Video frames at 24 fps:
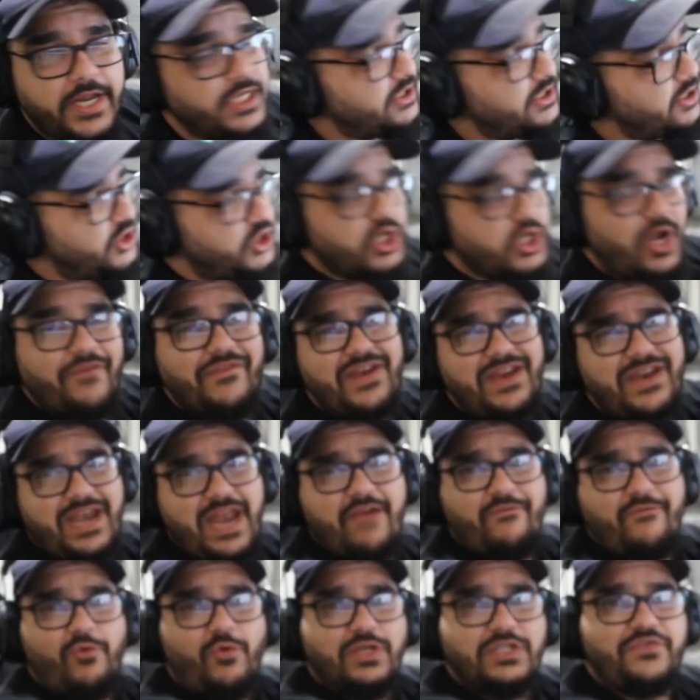Shove it in
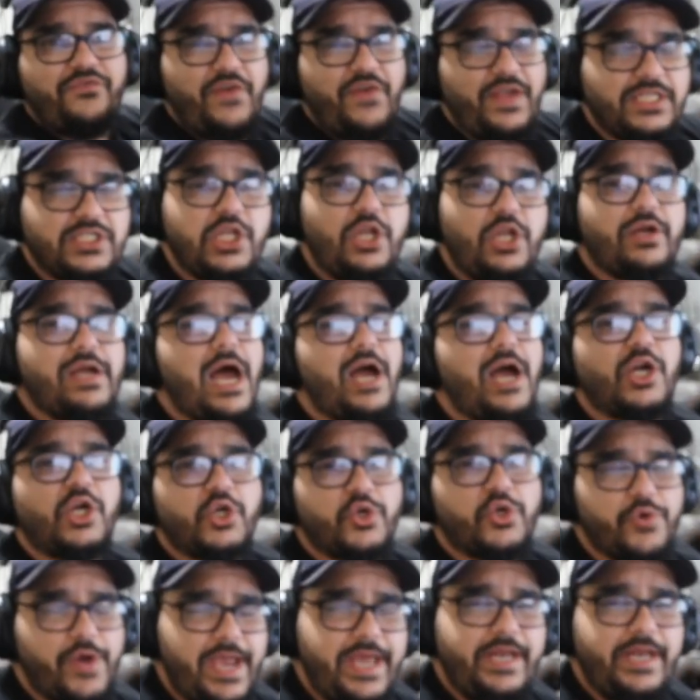everyone's face. Look how
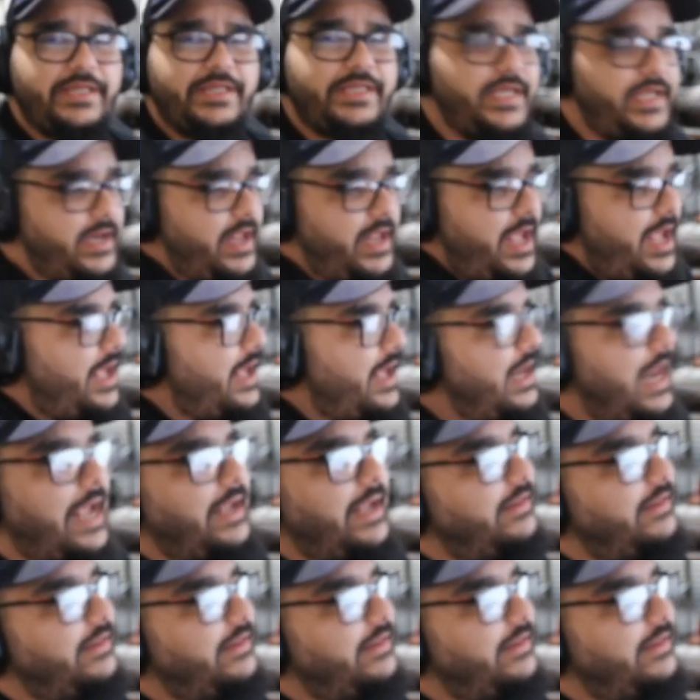great it did. Like,